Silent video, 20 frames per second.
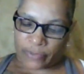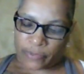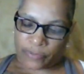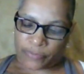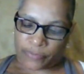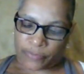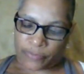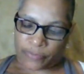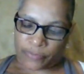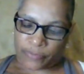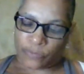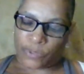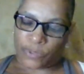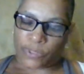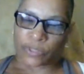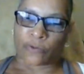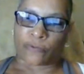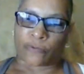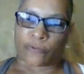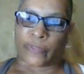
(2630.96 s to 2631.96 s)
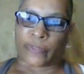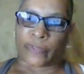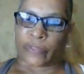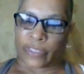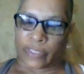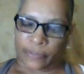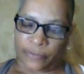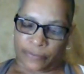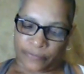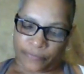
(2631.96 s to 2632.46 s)
Uh, she
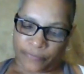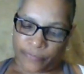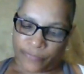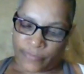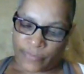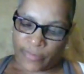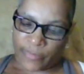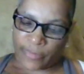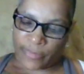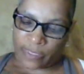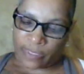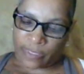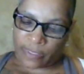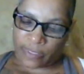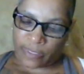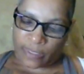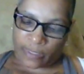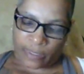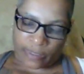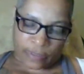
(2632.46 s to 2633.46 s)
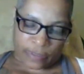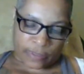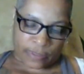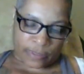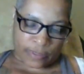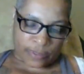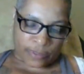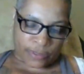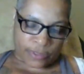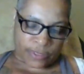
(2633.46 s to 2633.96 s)
she then asked if
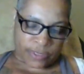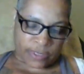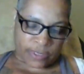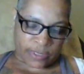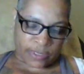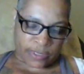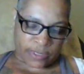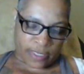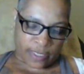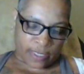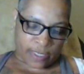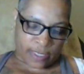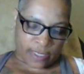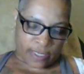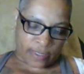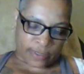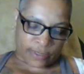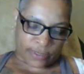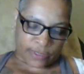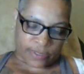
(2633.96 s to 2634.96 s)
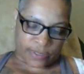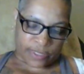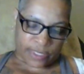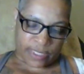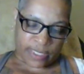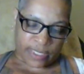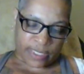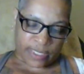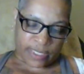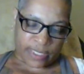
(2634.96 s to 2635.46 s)
I was a survivor, and
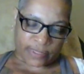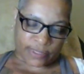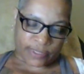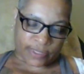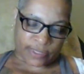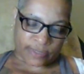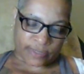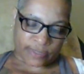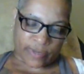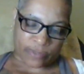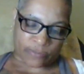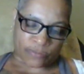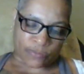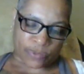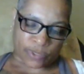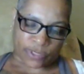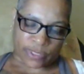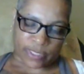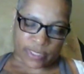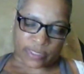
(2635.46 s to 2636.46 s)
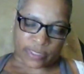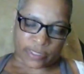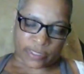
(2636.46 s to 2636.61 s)
I stated yes.